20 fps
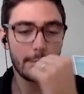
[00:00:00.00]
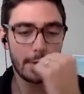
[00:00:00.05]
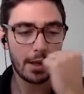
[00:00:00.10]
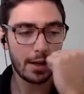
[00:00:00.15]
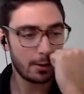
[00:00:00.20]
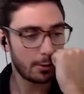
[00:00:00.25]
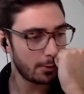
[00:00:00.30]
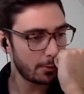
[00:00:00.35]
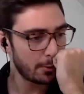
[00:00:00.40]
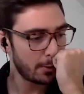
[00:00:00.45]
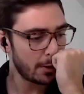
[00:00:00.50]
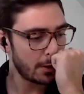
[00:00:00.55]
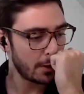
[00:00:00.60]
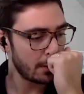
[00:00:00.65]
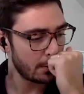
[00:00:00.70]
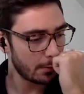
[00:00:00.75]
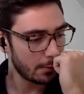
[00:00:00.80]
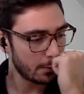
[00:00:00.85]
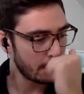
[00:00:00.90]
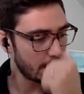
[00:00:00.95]

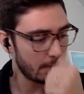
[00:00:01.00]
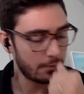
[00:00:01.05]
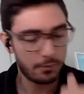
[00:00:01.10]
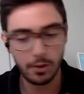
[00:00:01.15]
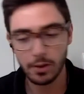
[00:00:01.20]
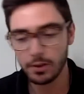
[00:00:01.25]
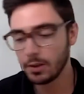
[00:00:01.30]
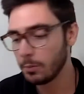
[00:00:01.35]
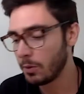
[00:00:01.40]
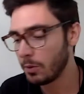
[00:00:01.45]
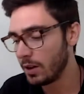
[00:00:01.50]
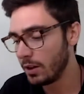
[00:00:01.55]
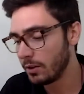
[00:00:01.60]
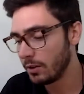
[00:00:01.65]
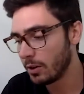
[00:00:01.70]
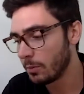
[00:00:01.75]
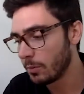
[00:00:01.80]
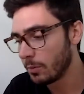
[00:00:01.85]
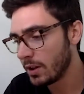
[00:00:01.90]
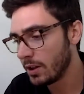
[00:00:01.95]
totally. For example, the
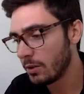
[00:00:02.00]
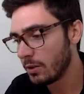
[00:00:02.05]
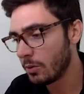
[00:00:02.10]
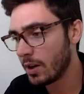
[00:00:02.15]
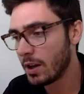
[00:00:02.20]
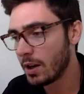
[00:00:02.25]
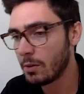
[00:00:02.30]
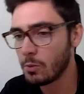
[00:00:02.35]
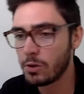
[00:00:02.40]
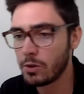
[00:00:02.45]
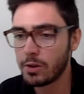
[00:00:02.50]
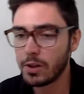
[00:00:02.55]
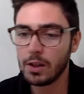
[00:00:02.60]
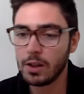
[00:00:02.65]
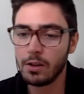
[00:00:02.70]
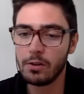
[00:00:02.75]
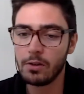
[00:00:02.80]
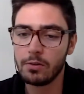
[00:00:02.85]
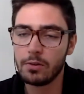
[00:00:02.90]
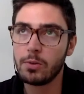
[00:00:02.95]
company where I'm working
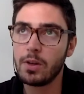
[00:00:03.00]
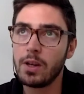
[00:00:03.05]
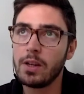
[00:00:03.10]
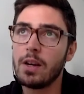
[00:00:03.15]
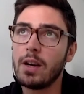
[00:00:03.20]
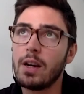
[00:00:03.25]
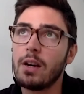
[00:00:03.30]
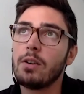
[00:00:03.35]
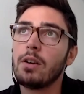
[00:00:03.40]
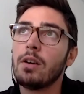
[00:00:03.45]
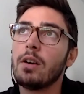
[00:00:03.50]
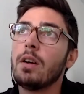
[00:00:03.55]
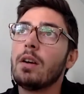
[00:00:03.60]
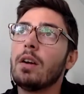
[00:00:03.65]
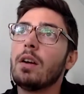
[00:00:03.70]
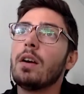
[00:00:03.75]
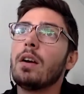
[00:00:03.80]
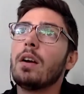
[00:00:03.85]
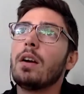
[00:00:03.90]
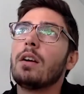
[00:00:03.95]
on right now,
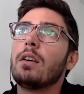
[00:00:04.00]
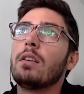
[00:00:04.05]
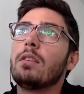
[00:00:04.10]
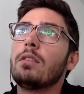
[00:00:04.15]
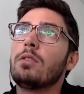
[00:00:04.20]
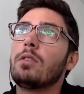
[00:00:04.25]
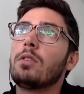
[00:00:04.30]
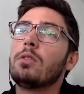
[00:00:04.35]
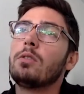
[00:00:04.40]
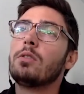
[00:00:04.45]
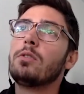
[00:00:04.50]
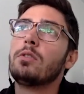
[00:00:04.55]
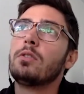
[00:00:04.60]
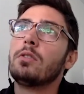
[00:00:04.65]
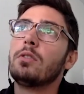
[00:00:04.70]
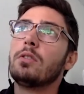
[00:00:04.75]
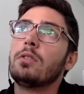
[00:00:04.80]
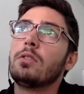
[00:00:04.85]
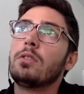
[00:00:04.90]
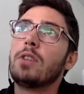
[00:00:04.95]
so
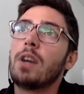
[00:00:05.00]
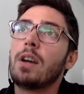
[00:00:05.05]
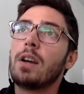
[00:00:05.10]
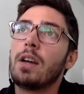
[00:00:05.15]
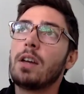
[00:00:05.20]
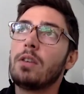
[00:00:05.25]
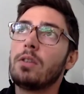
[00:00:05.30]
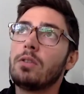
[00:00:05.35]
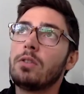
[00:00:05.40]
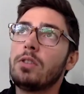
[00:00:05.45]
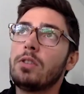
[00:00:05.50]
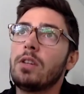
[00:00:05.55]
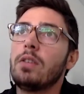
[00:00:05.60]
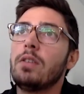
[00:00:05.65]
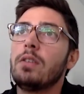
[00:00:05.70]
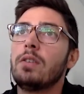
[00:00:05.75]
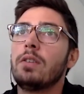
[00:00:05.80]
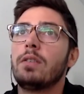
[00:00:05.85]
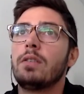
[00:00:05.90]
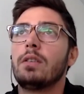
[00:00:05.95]
the target
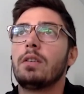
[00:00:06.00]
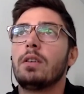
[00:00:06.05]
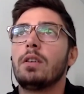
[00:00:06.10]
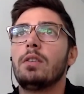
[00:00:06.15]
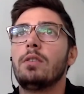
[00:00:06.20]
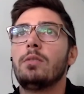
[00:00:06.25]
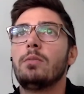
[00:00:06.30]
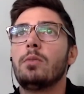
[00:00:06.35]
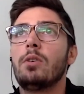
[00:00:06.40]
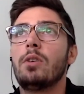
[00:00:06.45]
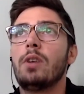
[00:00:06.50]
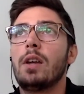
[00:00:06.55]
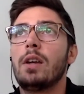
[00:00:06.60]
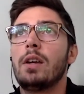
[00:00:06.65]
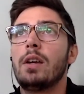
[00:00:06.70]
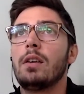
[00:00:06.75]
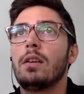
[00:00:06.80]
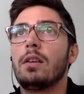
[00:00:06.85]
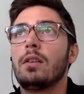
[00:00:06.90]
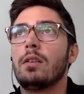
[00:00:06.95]
audience is more
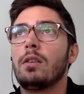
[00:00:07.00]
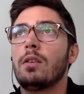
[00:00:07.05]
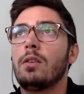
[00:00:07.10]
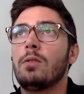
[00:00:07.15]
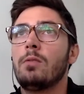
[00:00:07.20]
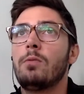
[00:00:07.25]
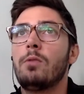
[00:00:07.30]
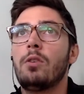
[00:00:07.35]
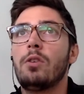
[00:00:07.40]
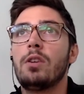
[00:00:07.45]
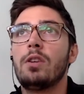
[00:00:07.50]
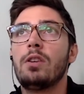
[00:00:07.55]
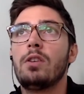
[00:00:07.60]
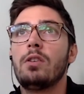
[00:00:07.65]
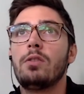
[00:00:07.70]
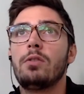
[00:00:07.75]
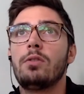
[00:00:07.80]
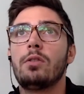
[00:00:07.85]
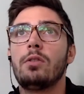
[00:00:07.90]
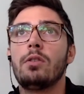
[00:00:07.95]
like 30
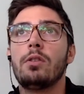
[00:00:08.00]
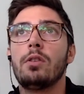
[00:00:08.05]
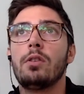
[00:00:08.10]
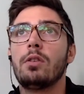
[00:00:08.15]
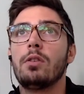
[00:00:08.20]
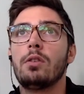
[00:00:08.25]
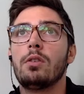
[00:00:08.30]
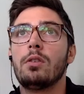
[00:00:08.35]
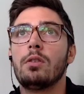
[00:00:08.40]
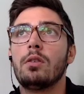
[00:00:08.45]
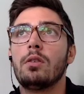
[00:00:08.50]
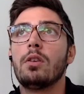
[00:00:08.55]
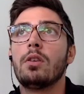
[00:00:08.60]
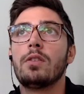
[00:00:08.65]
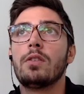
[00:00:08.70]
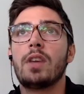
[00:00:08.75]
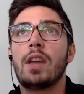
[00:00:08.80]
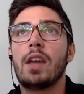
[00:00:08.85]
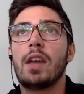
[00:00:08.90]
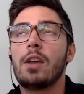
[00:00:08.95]
years old
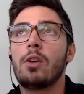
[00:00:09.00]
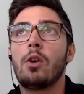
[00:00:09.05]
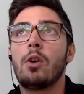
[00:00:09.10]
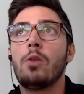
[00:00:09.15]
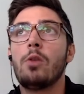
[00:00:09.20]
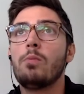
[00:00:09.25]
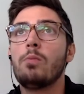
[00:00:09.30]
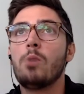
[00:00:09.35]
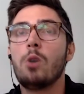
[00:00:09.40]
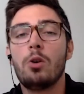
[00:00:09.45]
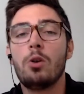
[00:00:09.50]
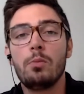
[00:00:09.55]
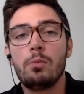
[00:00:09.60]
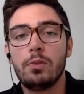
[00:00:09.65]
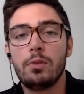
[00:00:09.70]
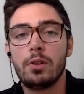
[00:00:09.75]
stay-at-home moms,